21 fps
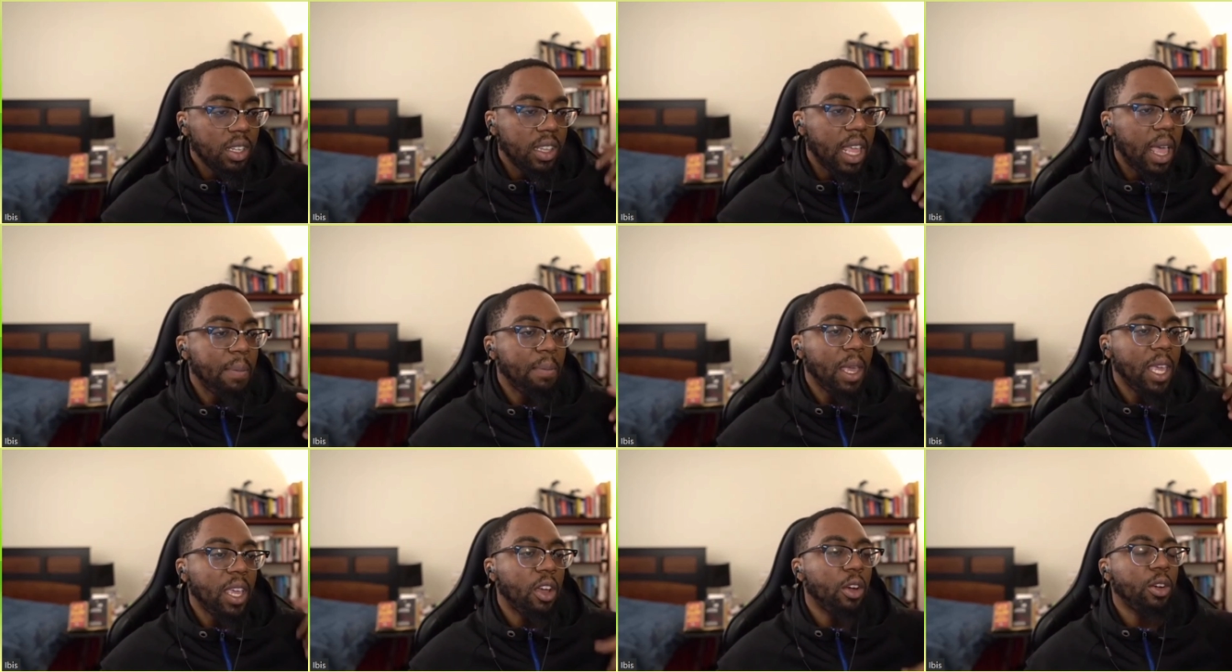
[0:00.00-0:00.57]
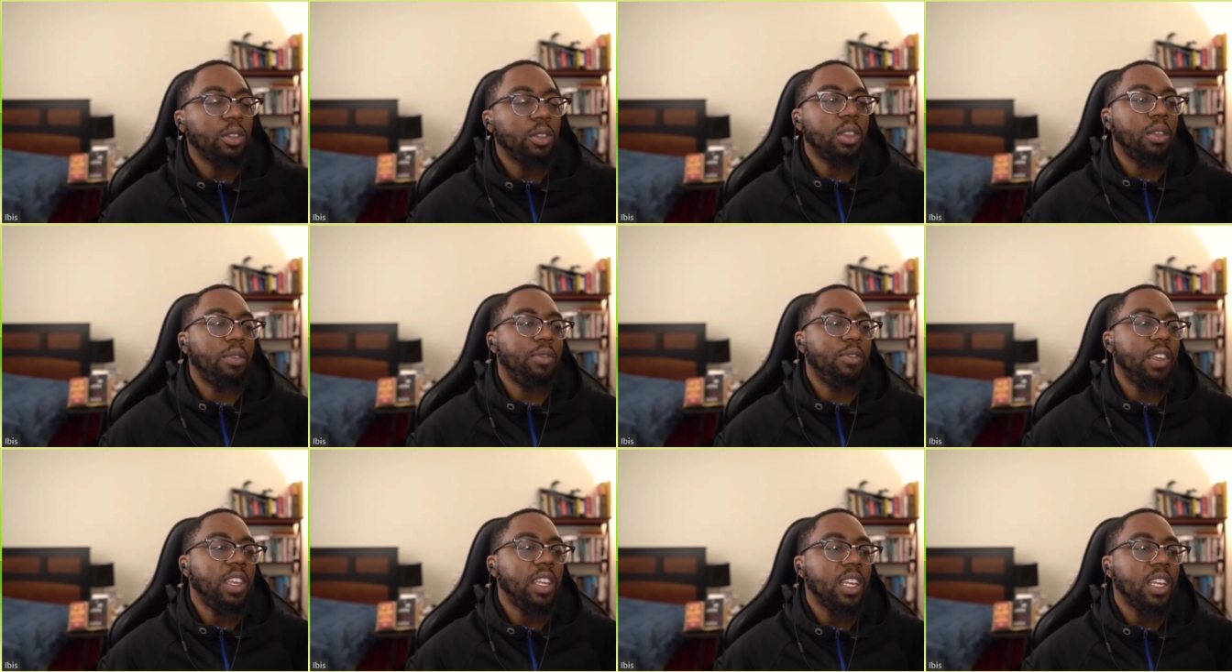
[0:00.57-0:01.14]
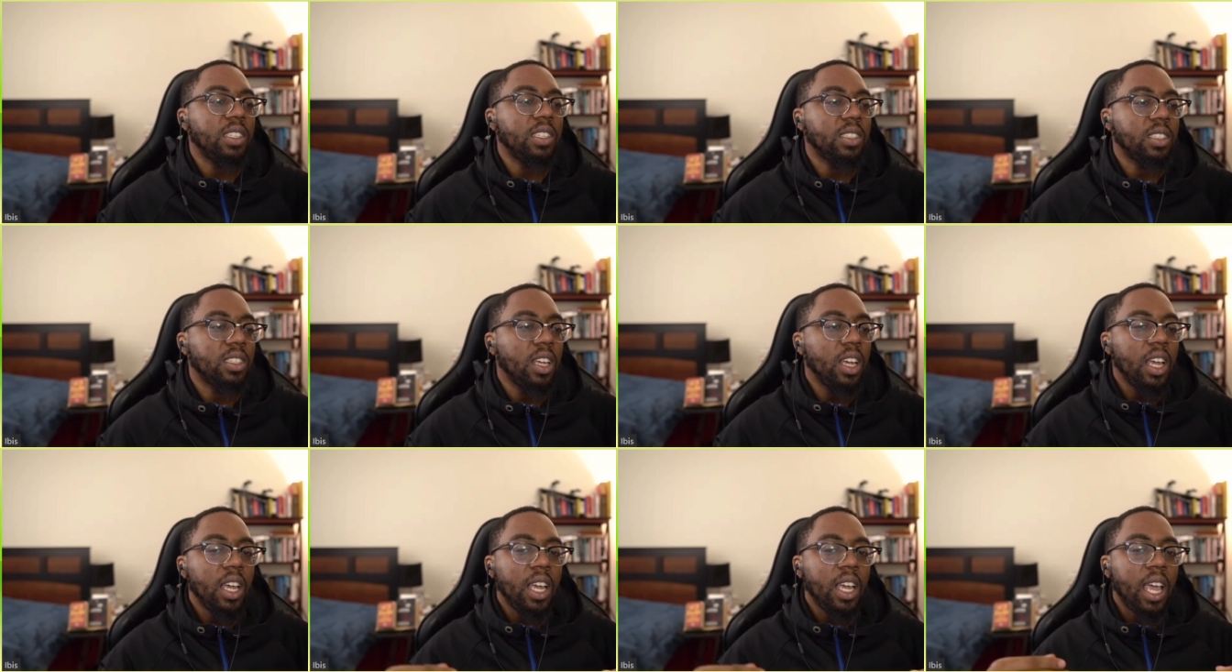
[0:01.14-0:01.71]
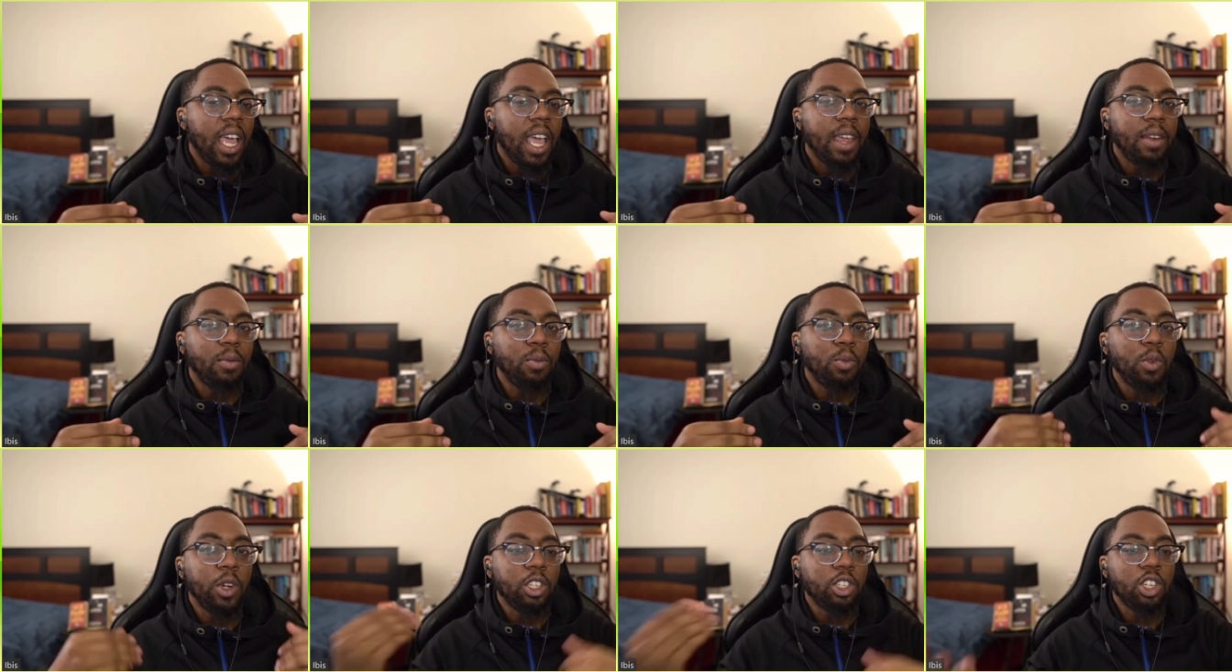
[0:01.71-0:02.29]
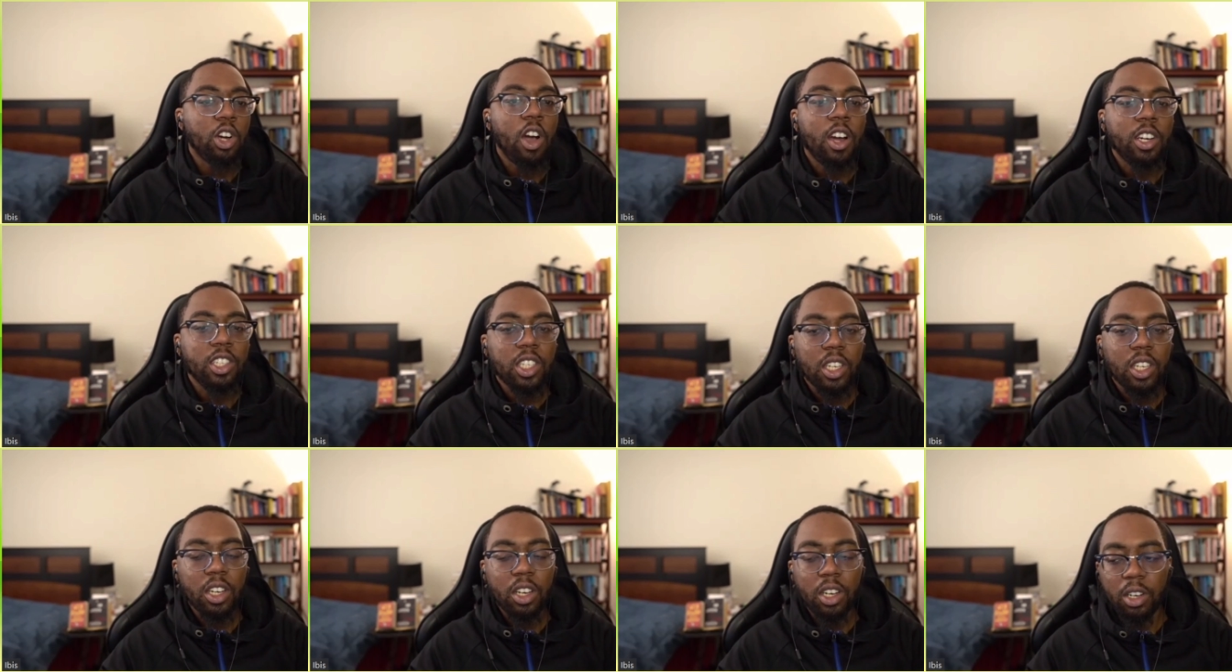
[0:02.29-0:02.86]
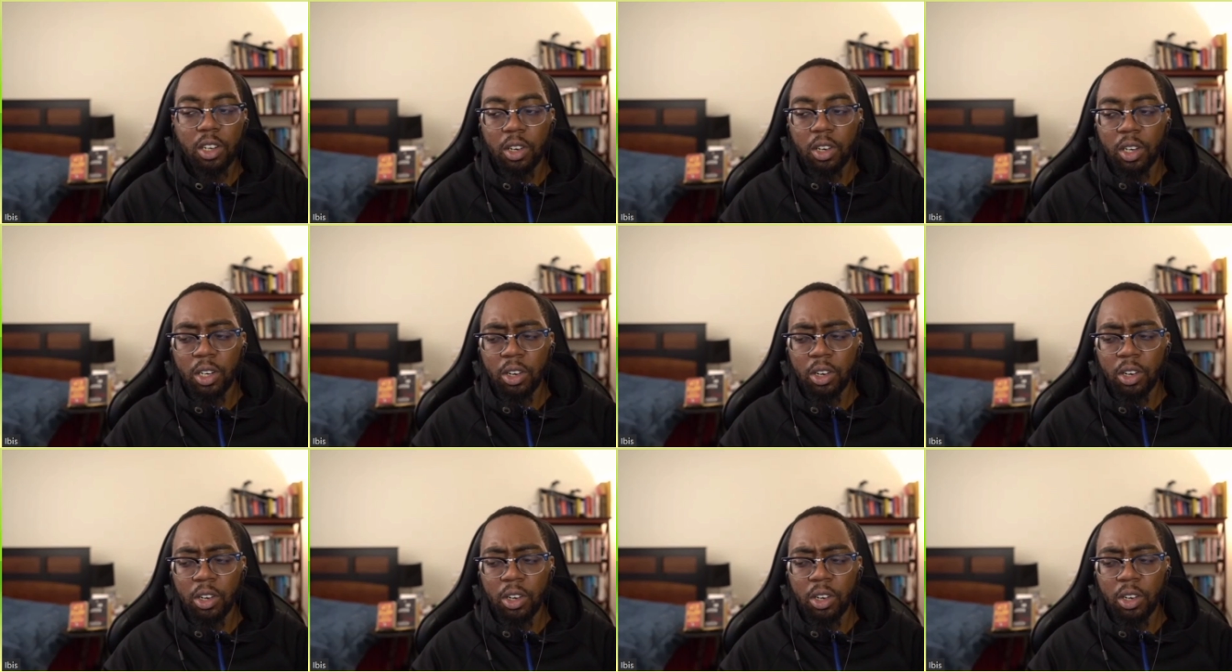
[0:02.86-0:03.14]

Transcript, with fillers: that may hurt the fetus, and we're charging her on a